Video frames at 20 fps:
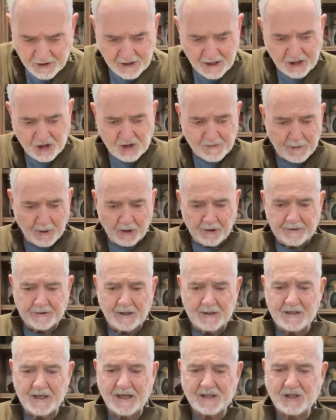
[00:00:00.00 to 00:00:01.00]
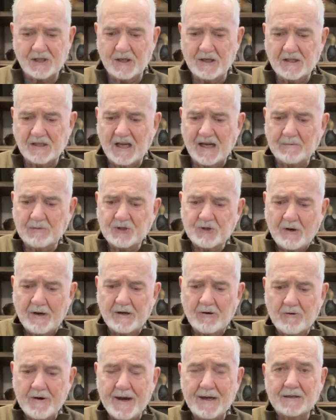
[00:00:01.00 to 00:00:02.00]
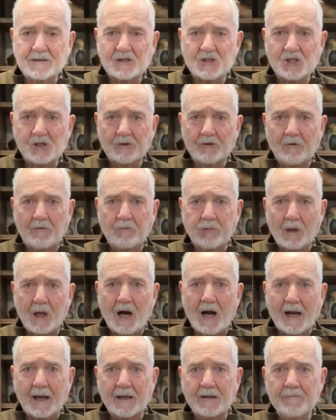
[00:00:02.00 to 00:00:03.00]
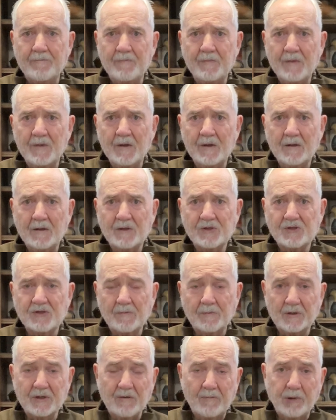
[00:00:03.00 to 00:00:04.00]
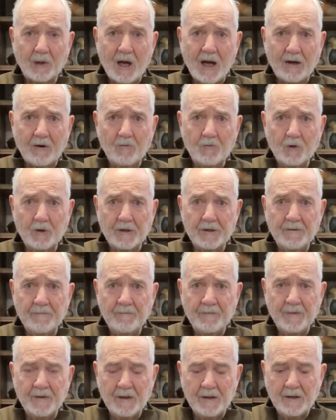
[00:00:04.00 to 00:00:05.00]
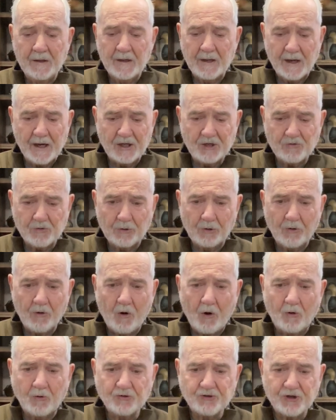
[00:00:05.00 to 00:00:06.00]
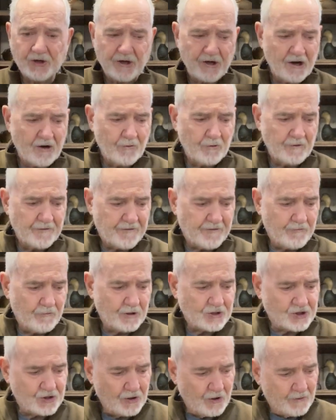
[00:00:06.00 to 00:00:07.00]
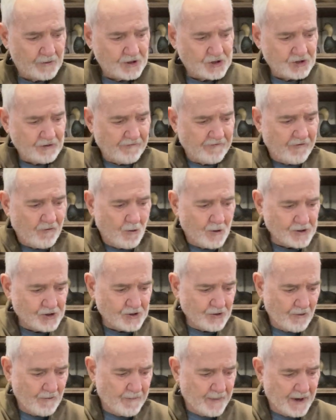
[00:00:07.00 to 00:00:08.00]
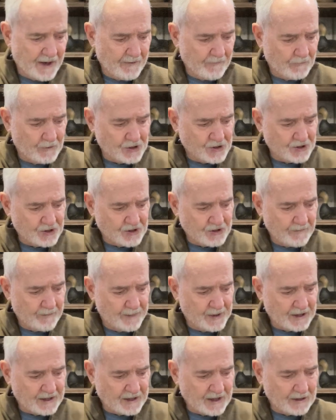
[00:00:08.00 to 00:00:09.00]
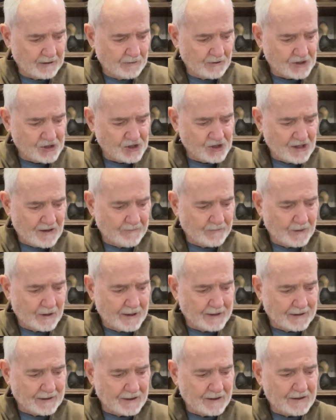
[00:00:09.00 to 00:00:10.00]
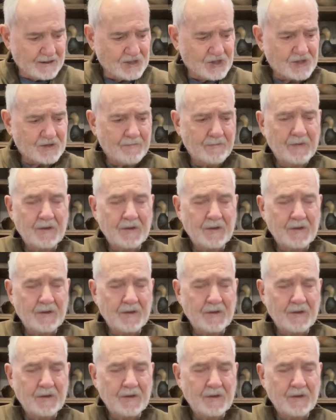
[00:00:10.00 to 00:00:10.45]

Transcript: they'd spill on the desk and the table. So I created this little block, simply a block of wood, and I drilled holes in there with what's known as a Forstner bit, which is a bit that looks something like this.